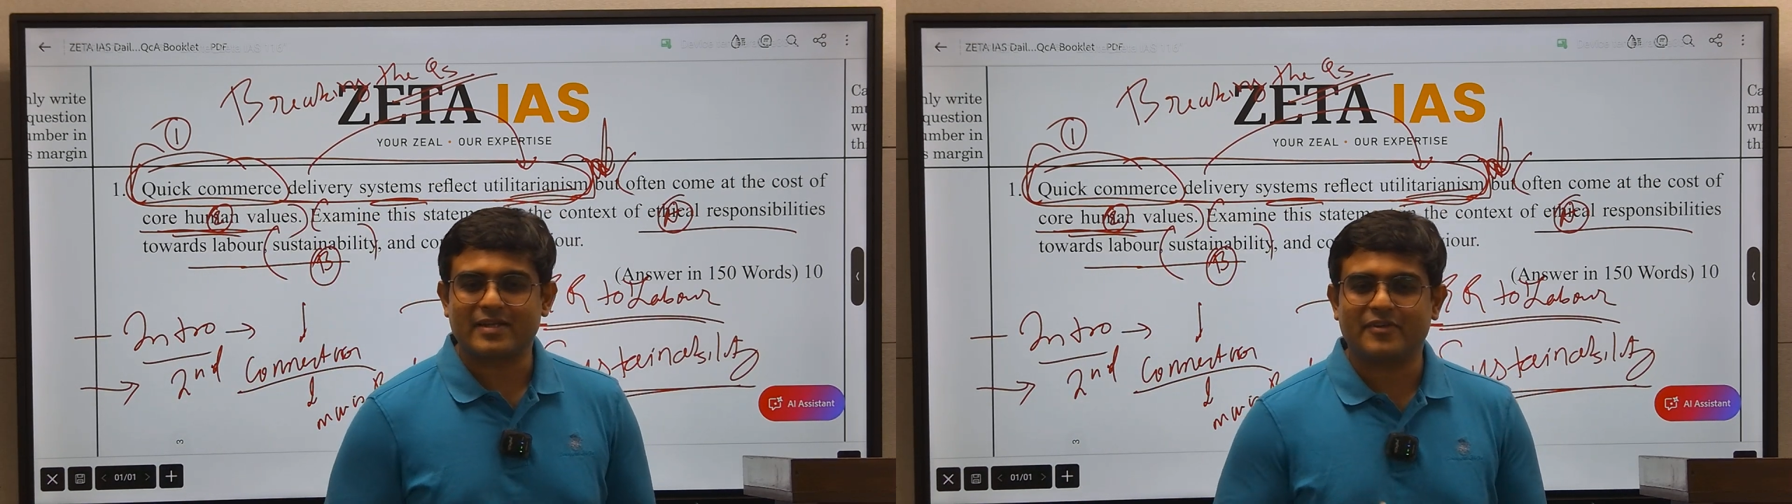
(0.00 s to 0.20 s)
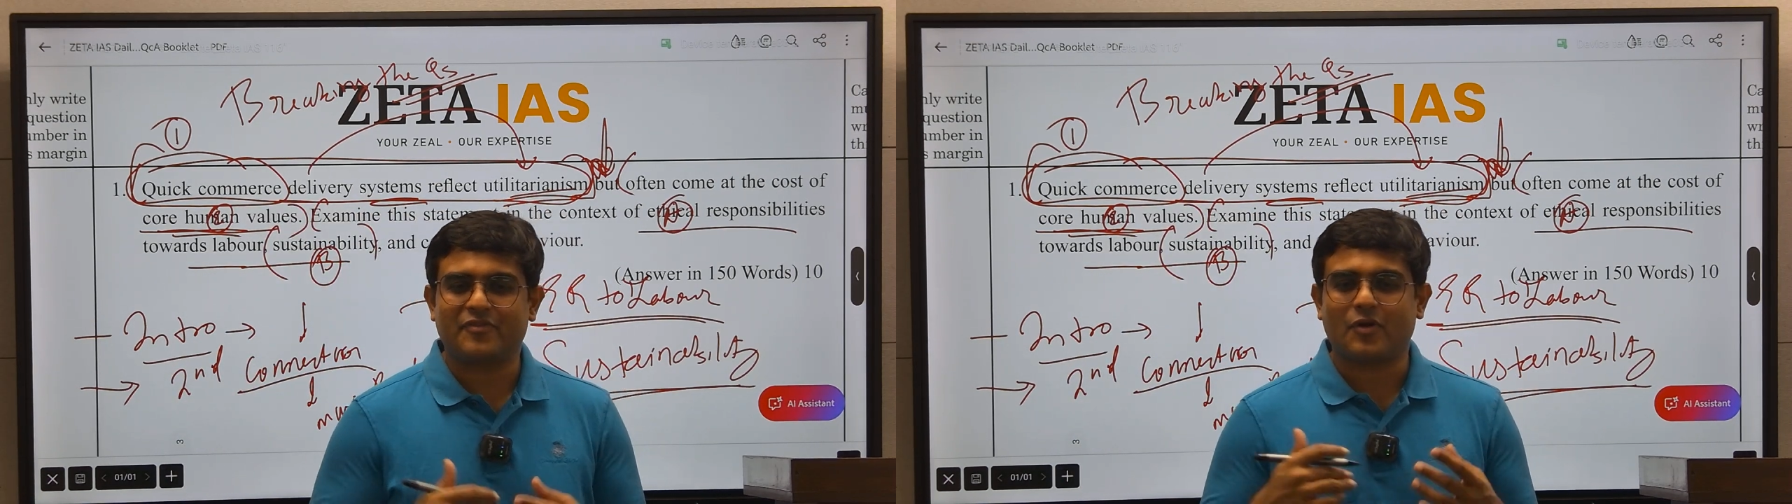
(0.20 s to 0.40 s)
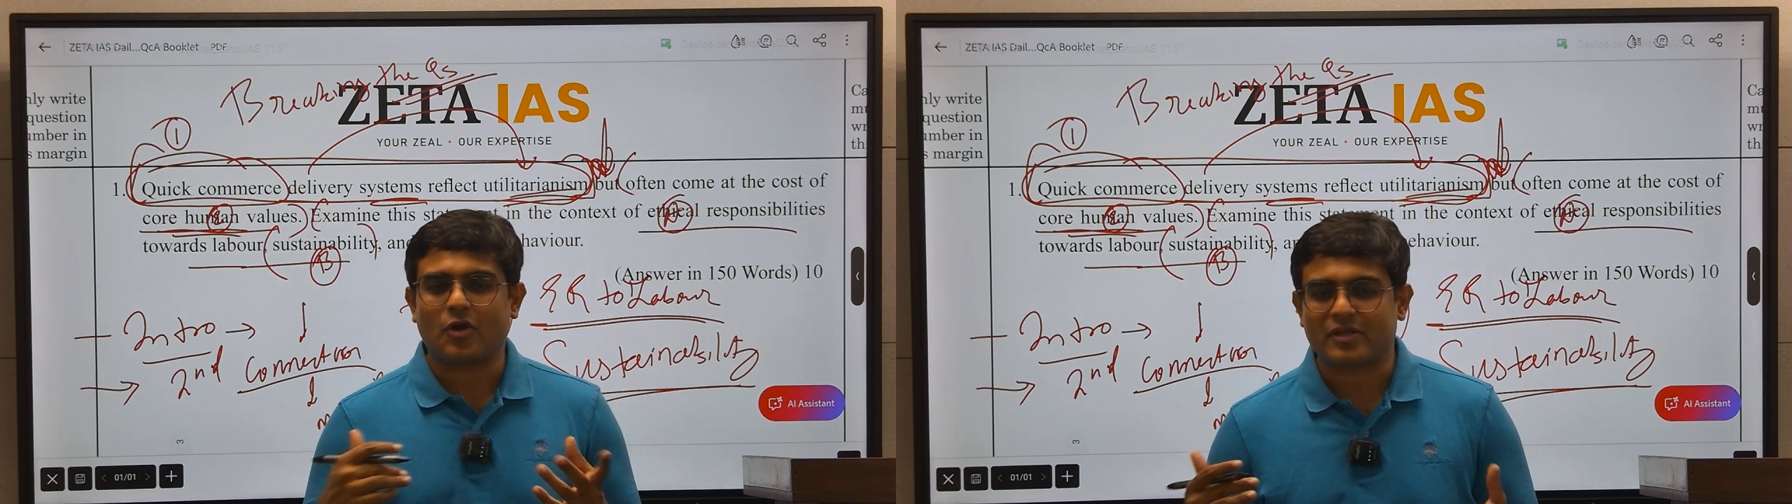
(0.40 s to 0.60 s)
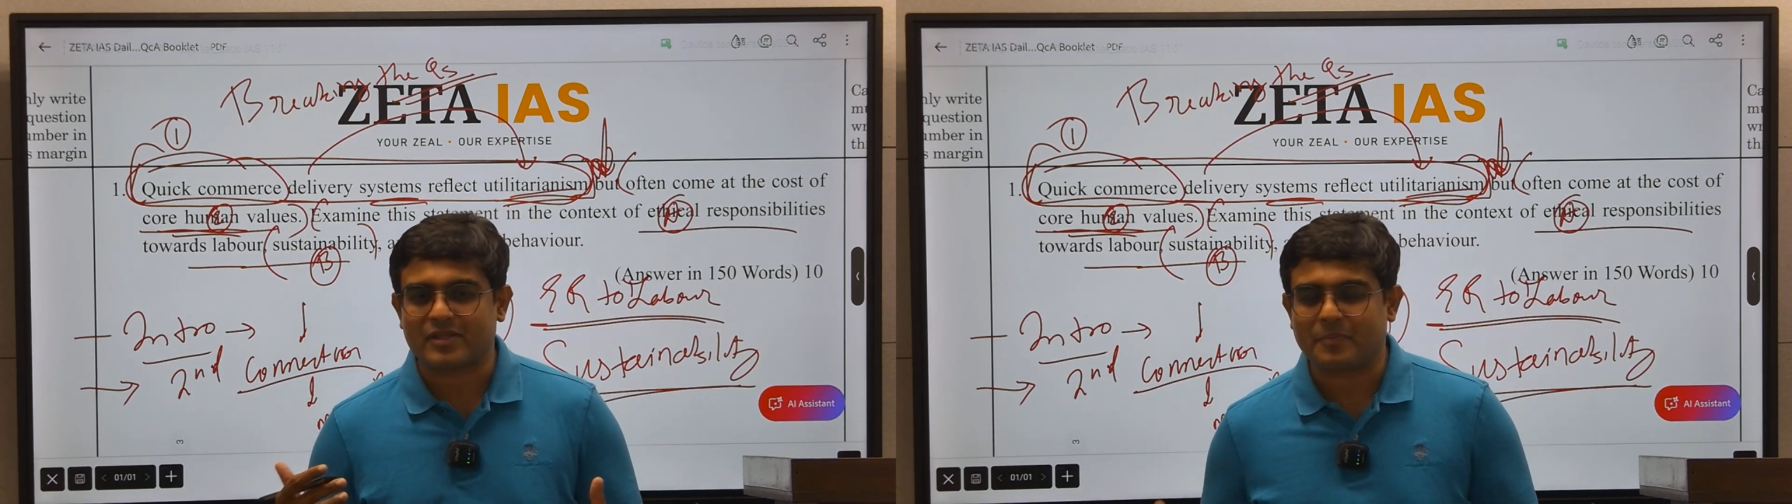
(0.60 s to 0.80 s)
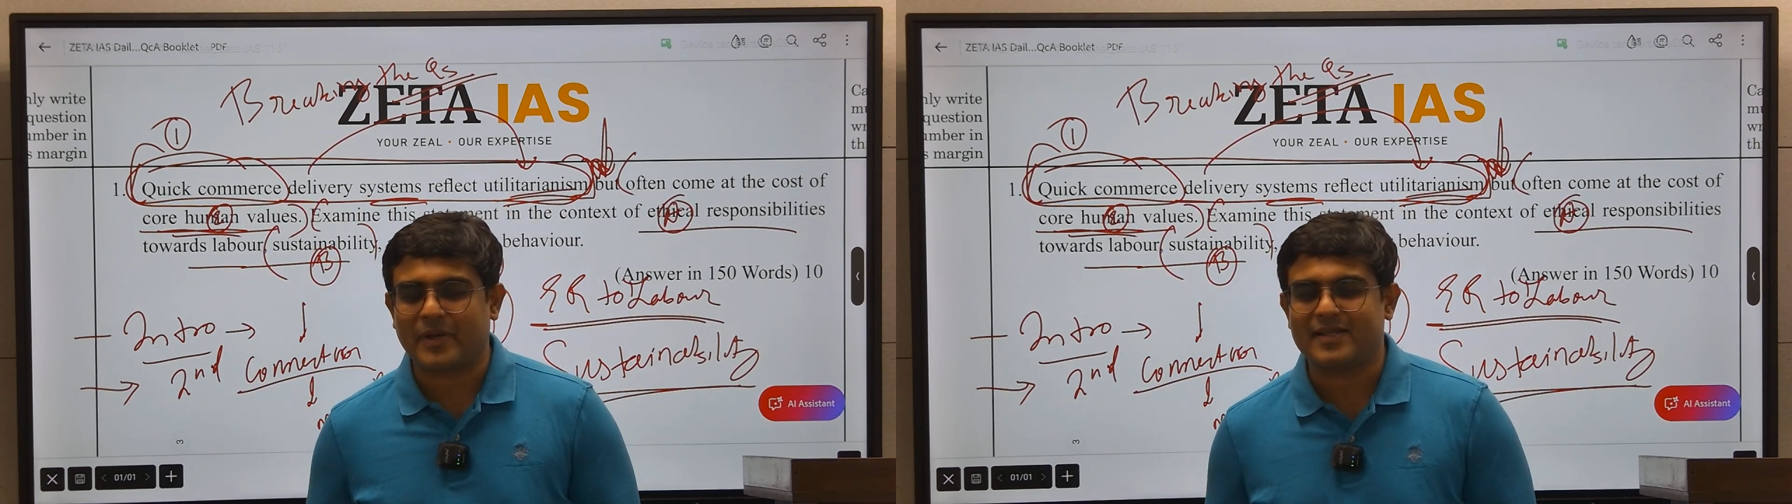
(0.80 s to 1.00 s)
he forgot the
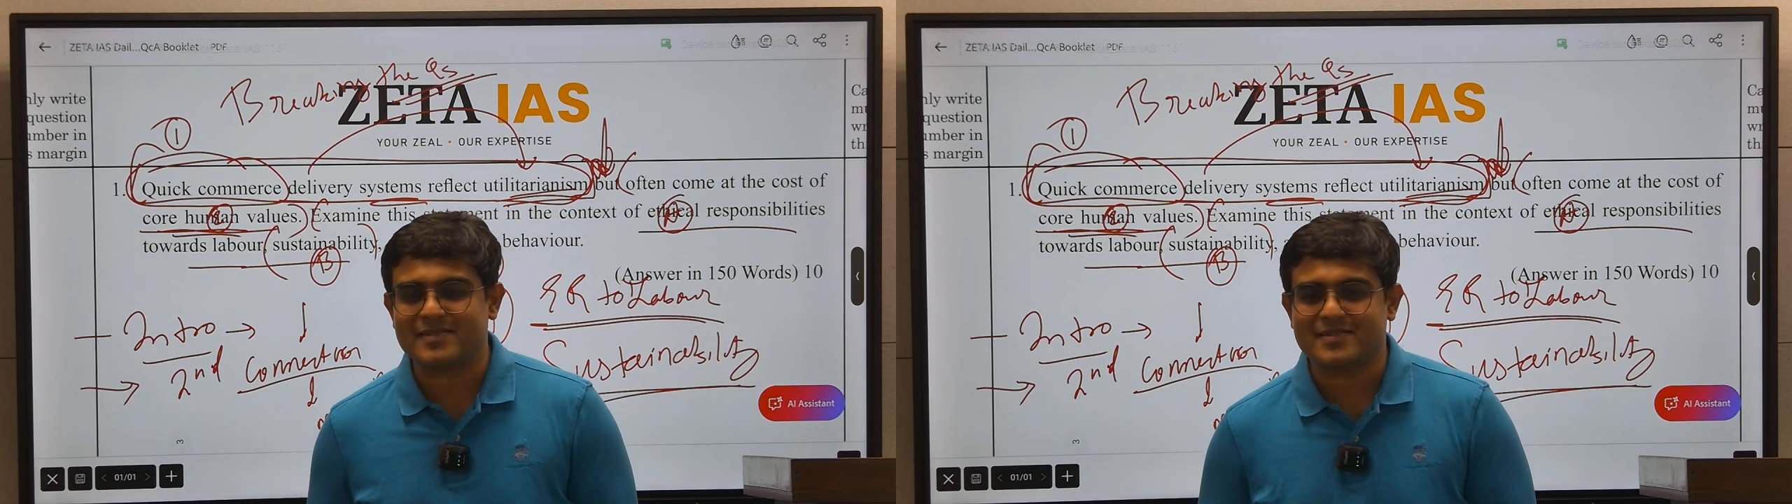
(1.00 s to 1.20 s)
pens,